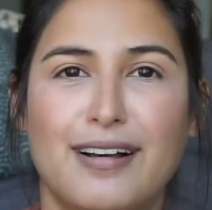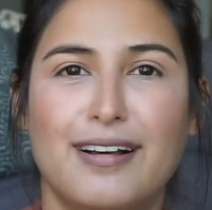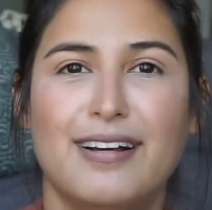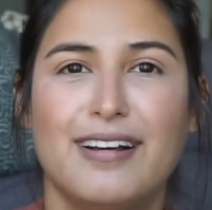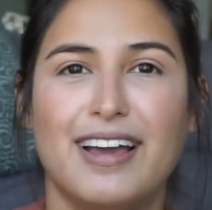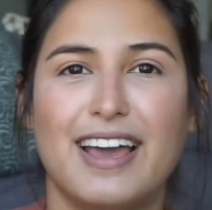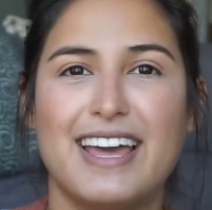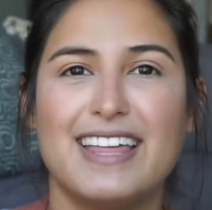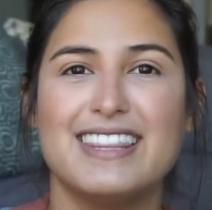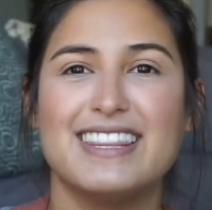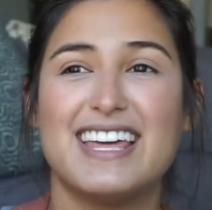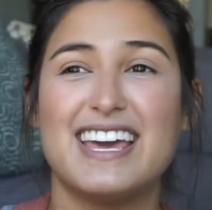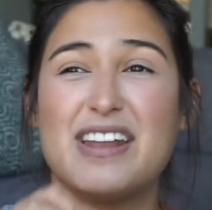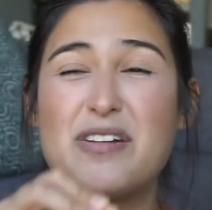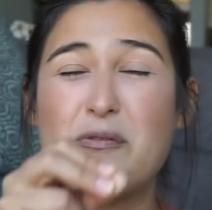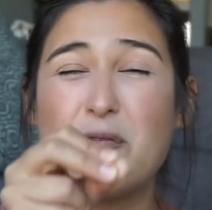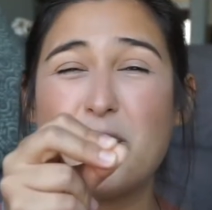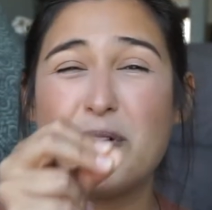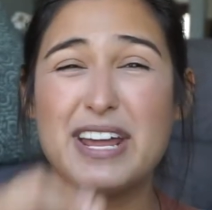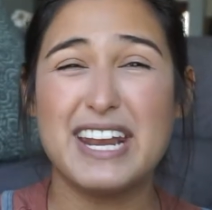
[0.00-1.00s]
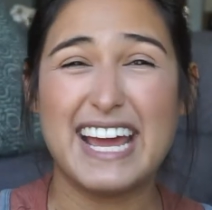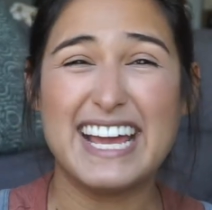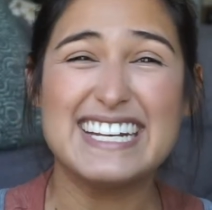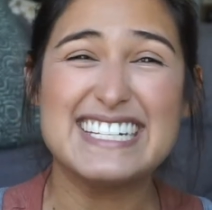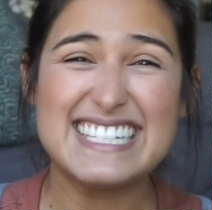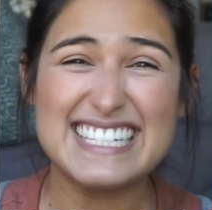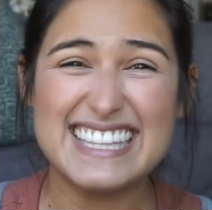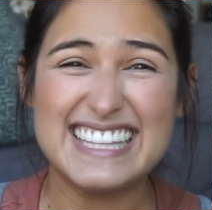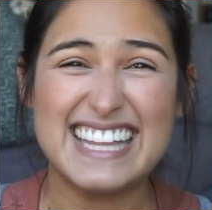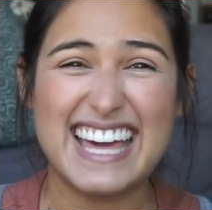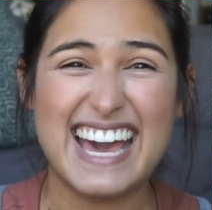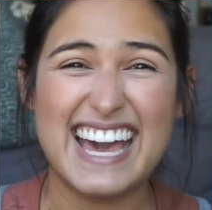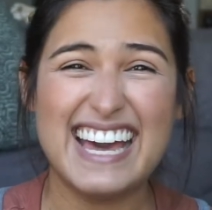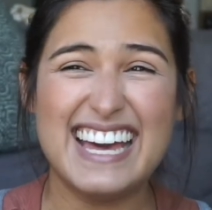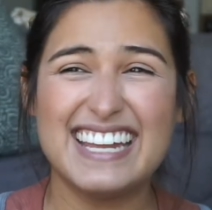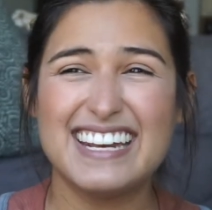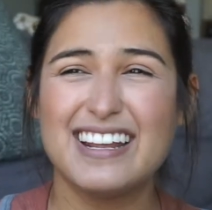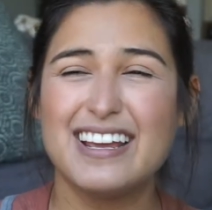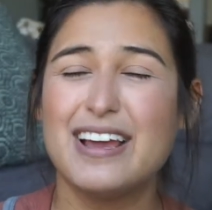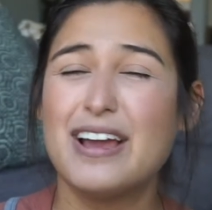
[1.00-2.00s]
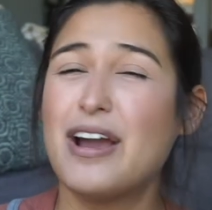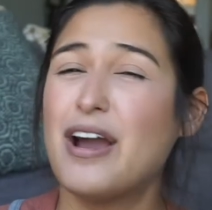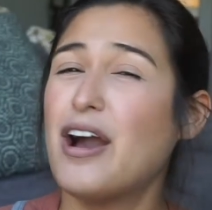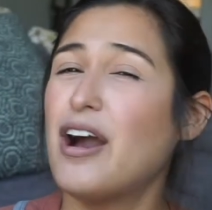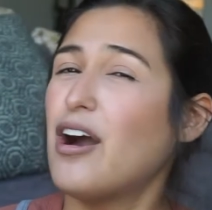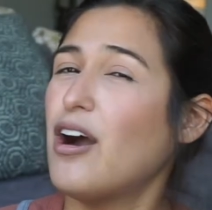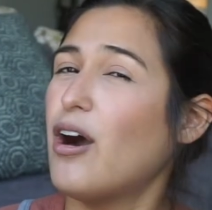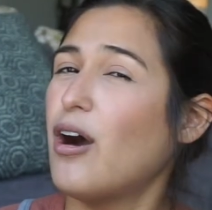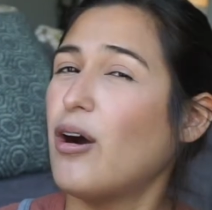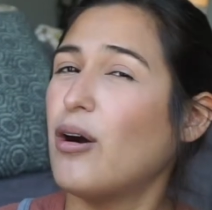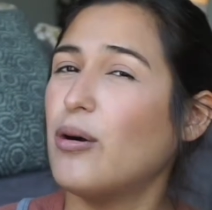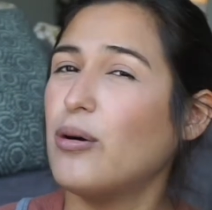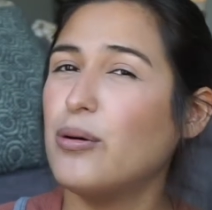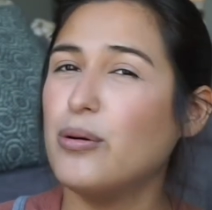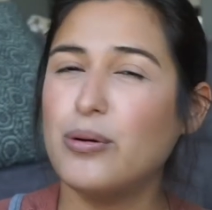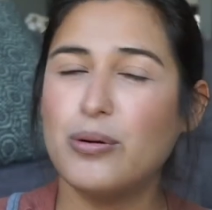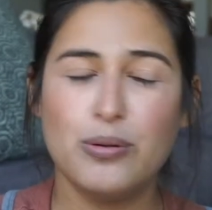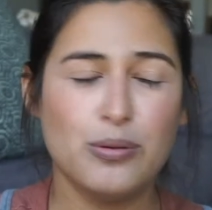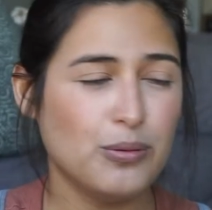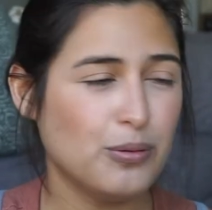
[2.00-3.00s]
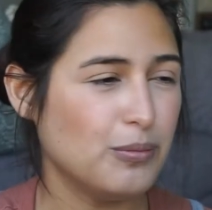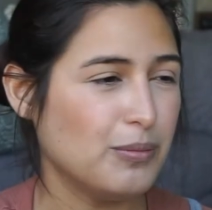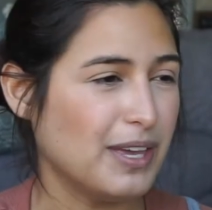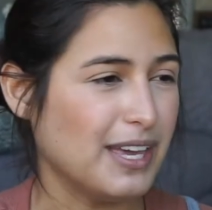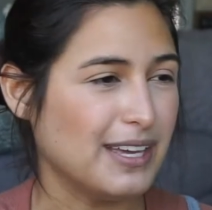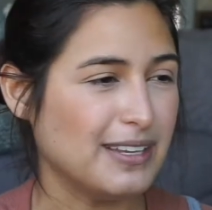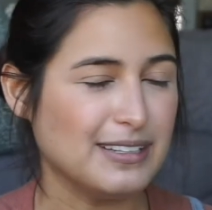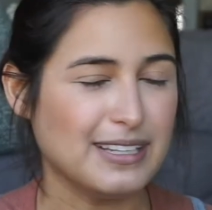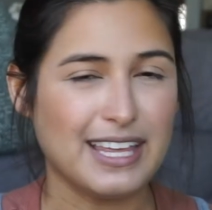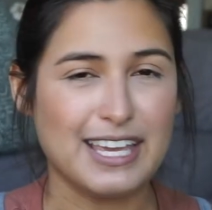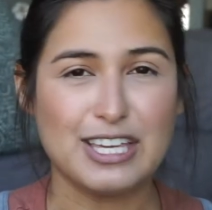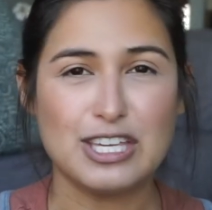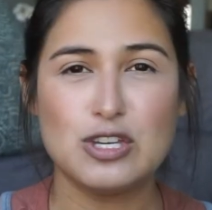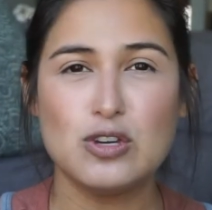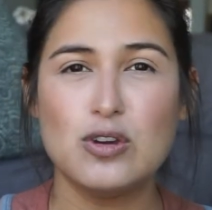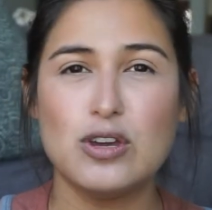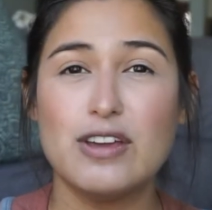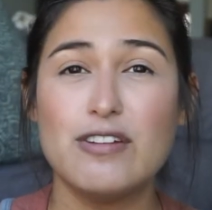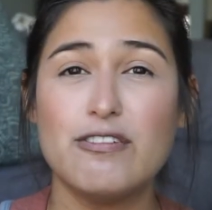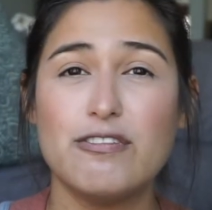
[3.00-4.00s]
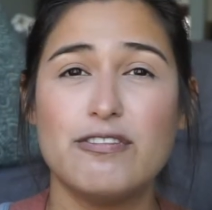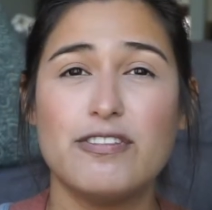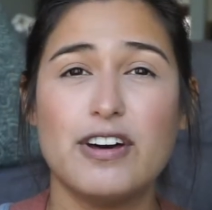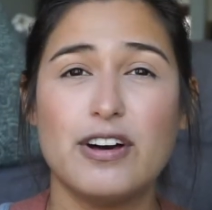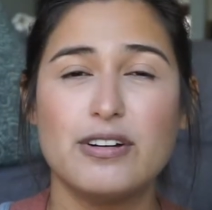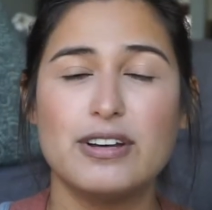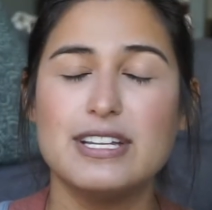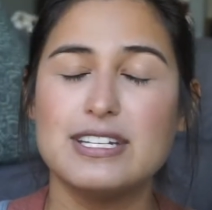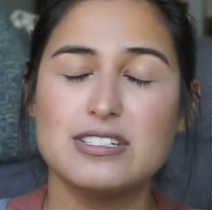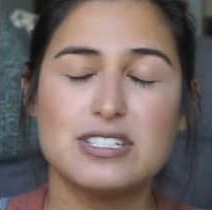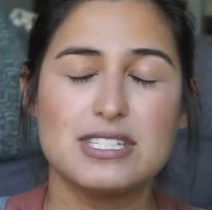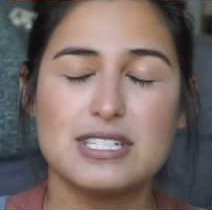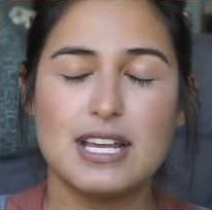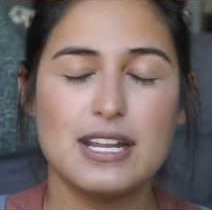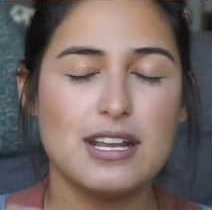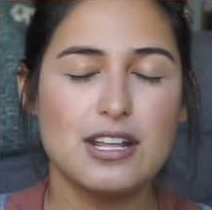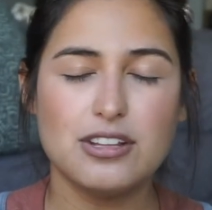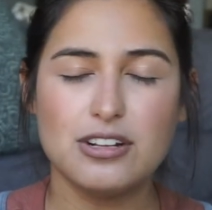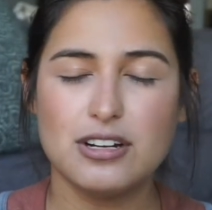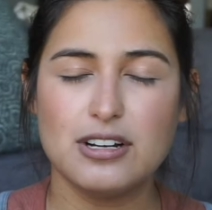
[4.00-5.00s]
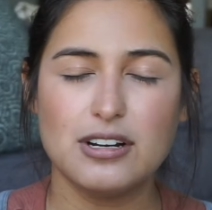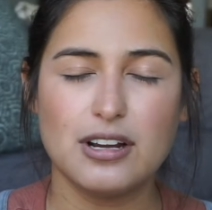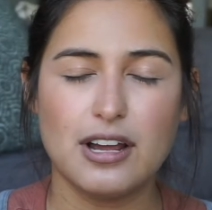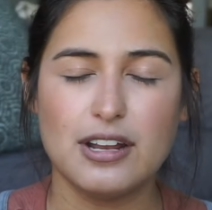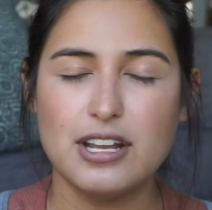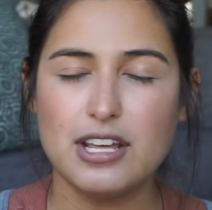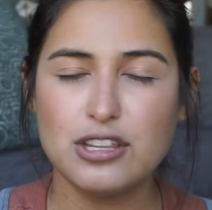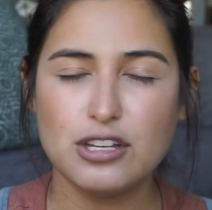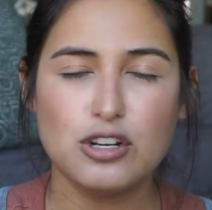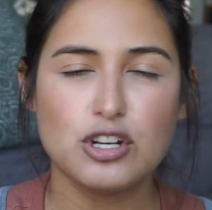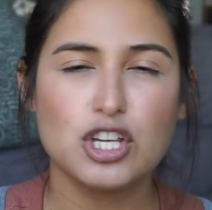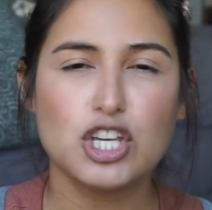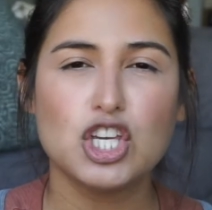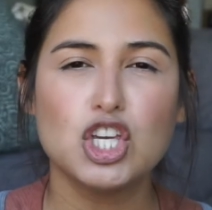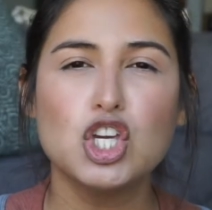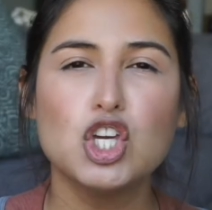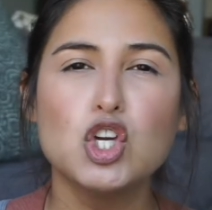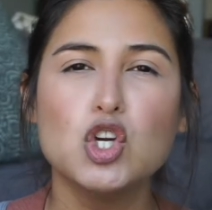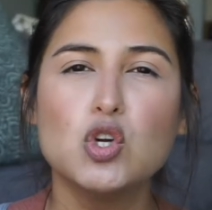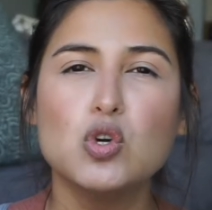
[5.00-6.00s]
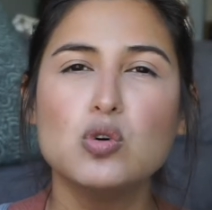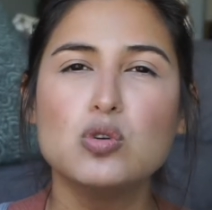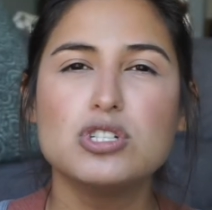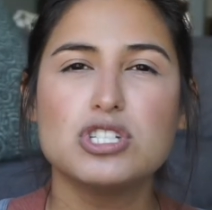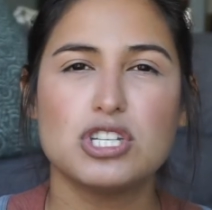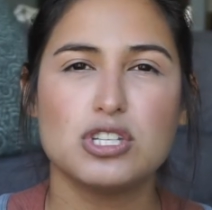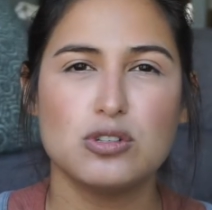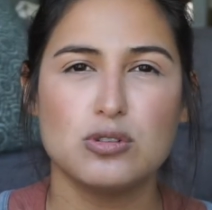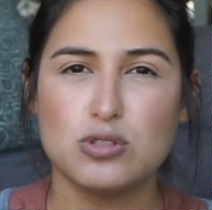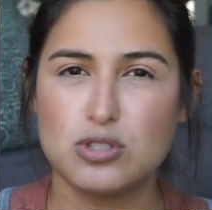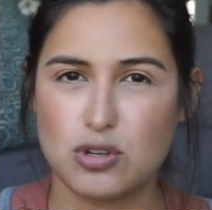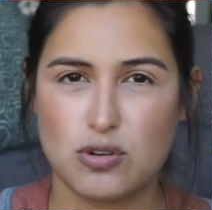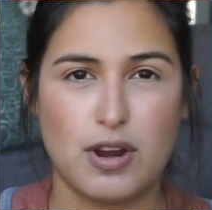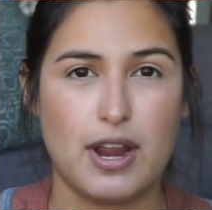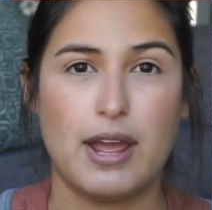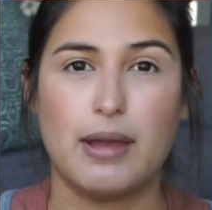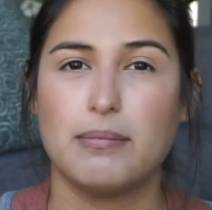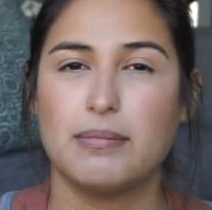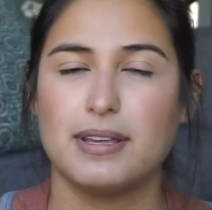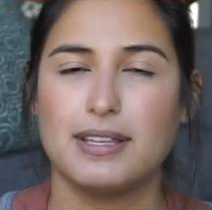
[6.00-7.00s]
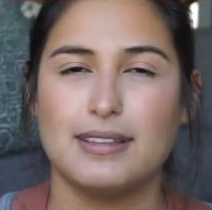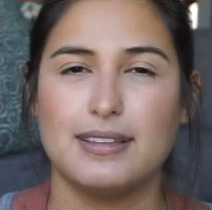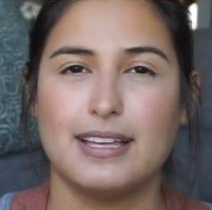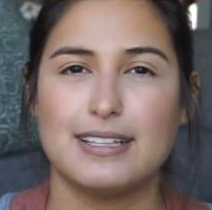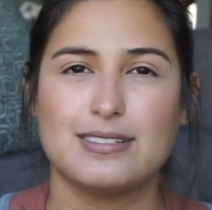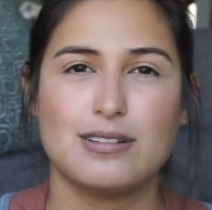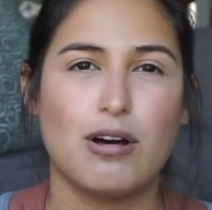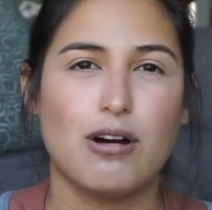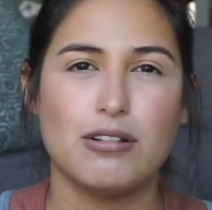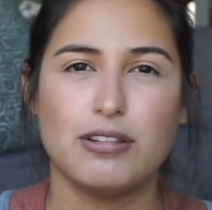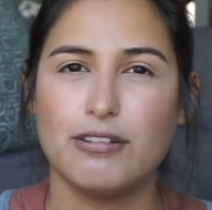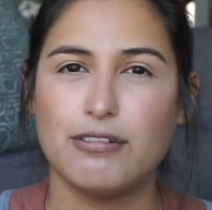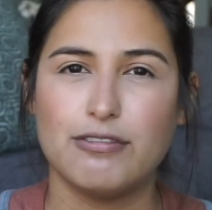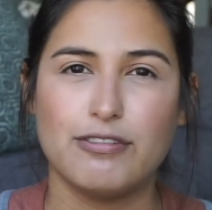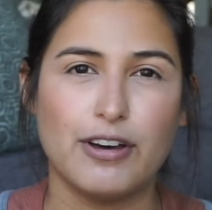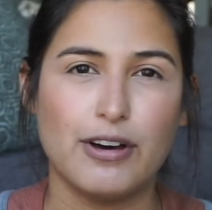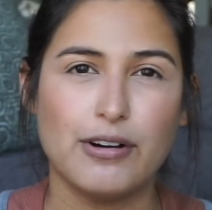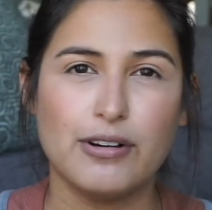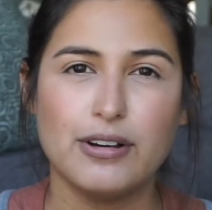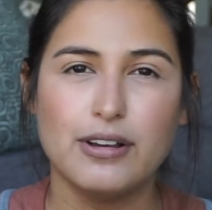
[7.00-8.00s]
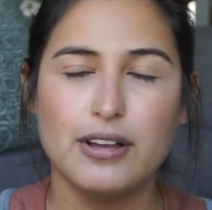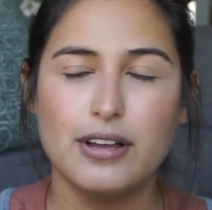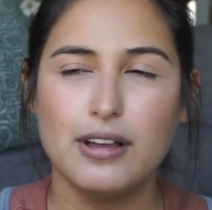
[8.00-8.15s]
and then when I did that, oh man, like it's another huge cramp, and that's all it felt